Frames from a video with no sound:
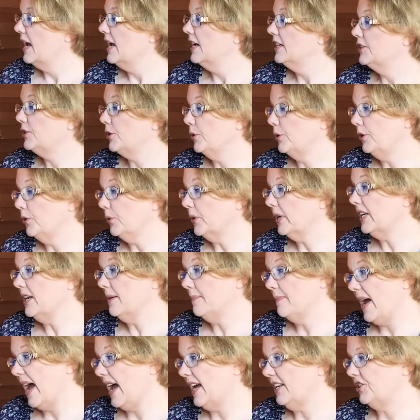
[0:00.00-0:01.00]
So you can
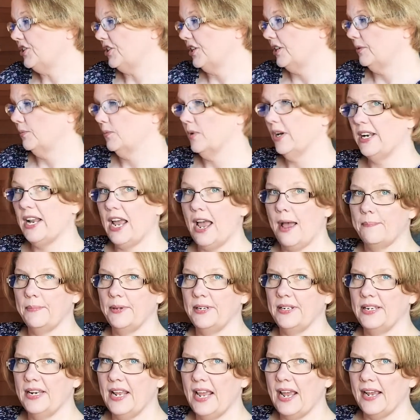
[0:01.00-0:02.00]
imagine what
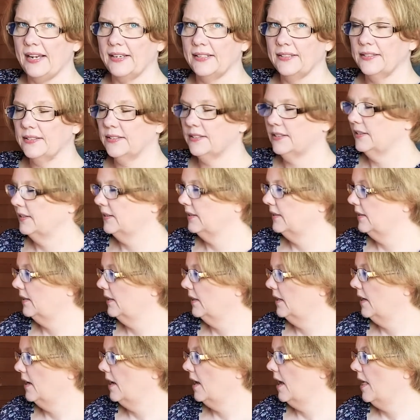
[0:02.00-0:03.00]
happened next.
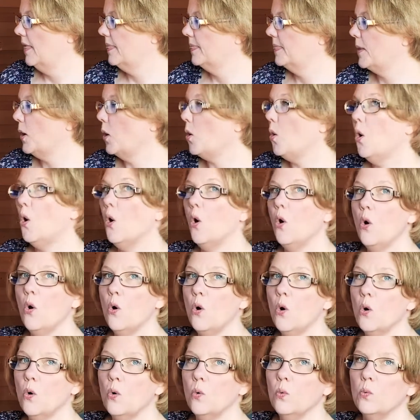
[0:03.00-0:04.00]
The
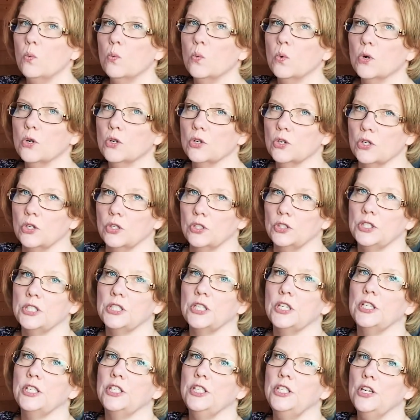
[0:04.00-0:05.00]
whole world
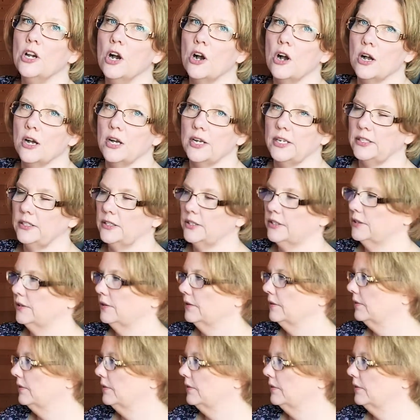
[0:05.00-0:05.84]
yawned.